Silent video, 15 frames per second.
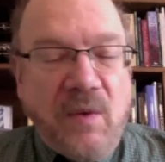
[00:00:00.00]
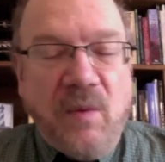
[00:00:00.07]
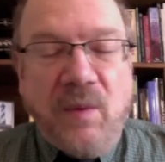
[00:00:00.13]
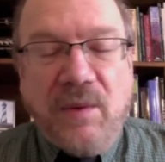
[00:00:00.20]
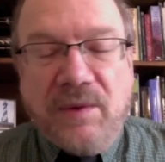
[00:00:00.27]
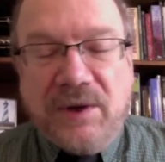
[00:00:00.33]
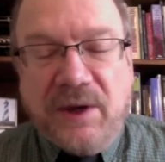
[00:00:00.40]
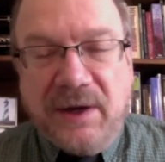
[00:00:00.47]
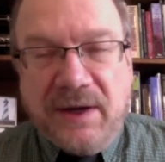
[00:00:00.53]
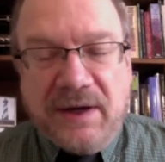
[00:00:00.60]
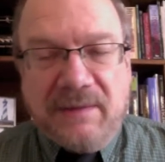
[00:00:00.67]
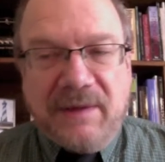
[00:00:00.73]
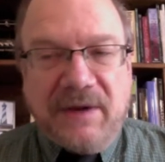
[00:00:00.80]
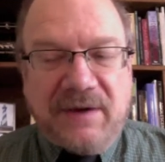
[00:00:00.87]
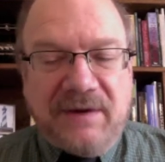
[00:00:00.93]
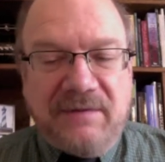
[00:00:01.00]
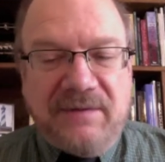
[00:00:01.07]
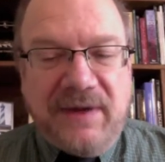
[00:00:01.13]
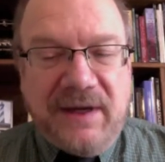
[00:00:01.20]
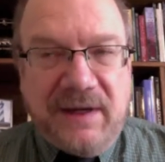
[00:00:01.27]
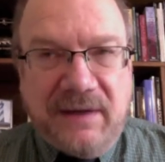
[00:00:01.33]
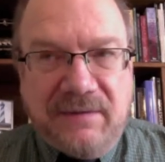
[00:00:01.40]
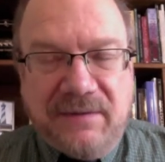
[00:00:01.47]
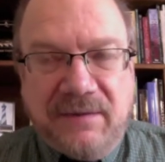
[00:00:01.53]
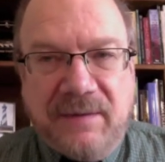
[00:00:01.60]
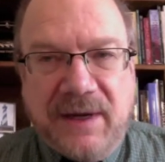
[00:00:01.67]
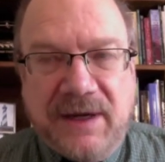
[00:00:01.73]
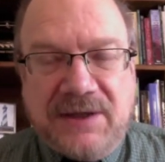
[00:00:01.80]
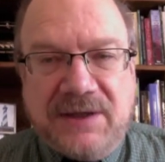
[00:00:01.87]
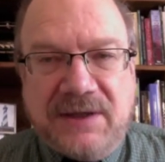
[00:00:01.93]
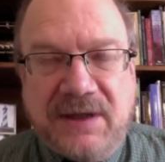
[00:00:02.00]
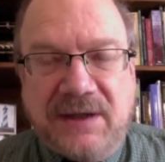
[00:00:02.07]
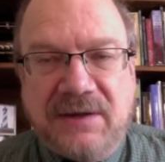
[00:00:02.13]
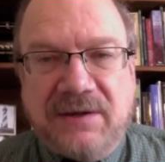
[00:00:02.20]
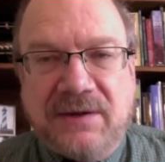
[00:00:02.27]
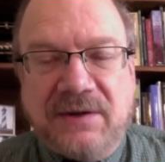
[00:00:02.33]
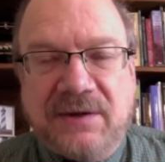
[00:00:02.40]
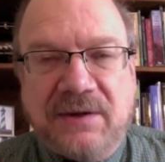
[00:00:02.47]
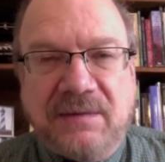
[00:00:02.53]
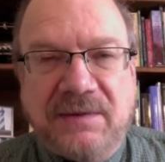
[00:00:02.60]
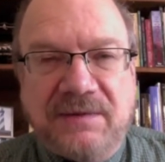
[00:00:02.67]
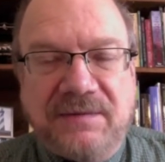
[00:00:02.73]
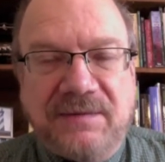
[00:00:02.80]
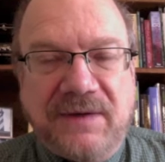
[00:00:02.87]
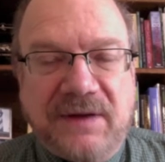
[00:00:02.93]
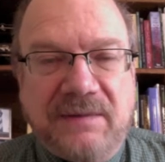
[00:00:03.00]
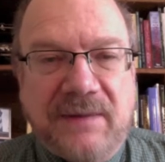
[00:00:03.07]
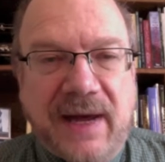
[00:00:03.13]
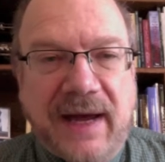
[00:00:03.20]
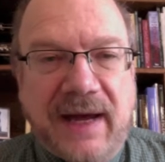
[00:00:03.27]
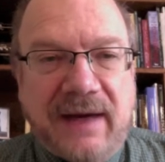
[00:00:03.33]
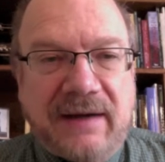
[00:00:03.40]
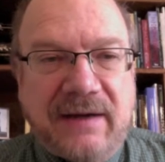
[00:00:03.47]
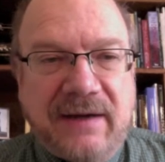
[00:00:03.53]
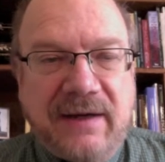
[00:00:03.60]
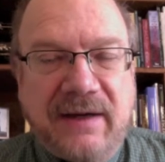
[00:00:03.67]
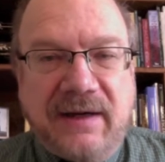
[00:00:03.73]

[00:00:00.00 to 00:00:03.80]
When we're talking about conveying information, either in terms of feedback